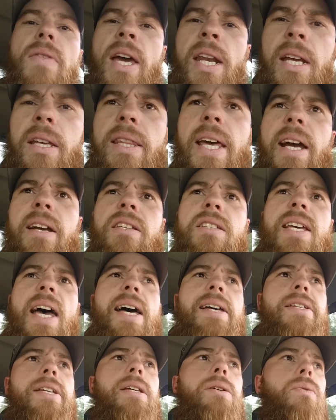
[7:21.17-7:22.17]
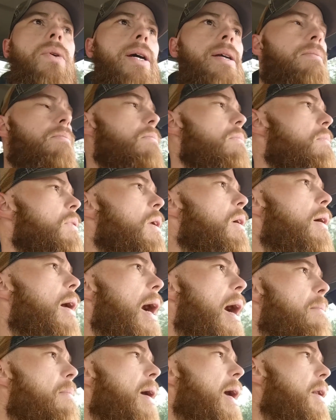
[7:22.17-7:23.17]
they need to exercise anyway.
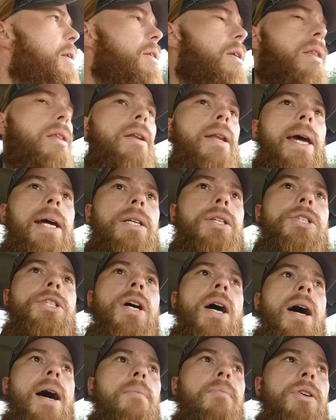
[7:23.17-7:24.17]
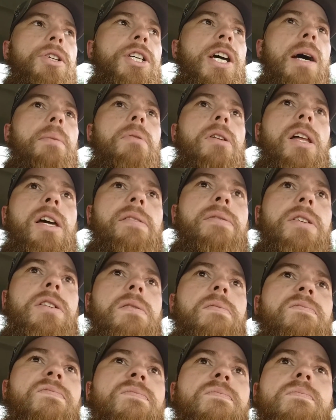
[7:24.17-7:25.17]
I'm heading to the next job, which I believe
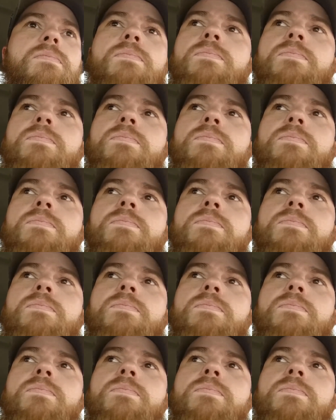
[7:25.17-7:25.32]
is some